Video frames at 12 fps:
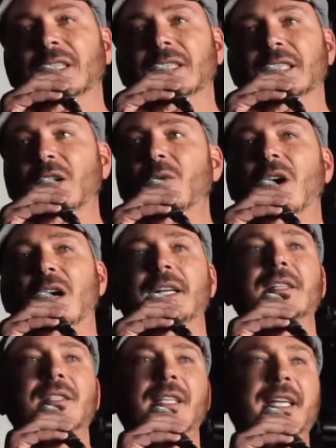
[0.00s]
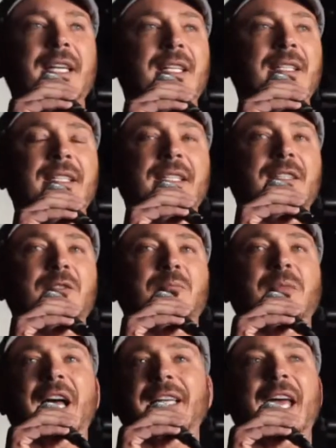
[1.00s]
You know, honestly,
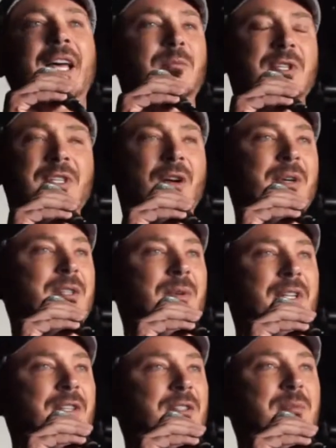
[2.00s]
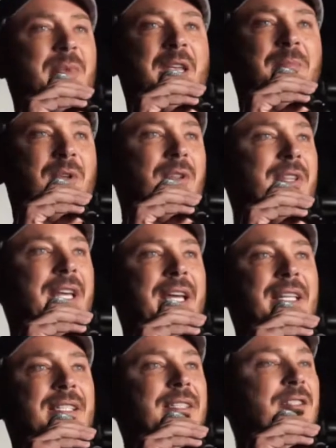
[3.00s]
my dad was always one of those people
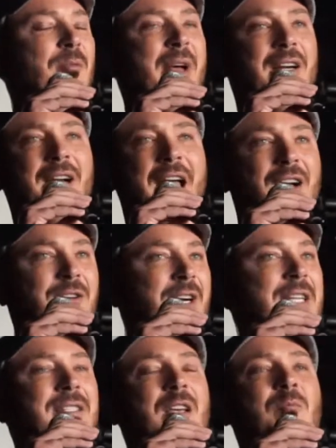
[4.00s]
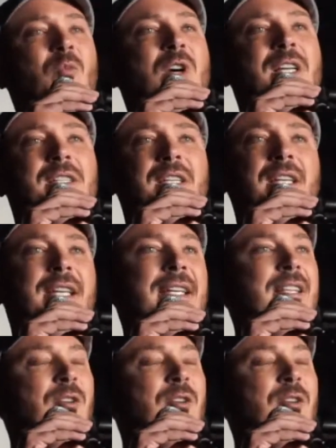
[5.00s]
that no matter how great something was,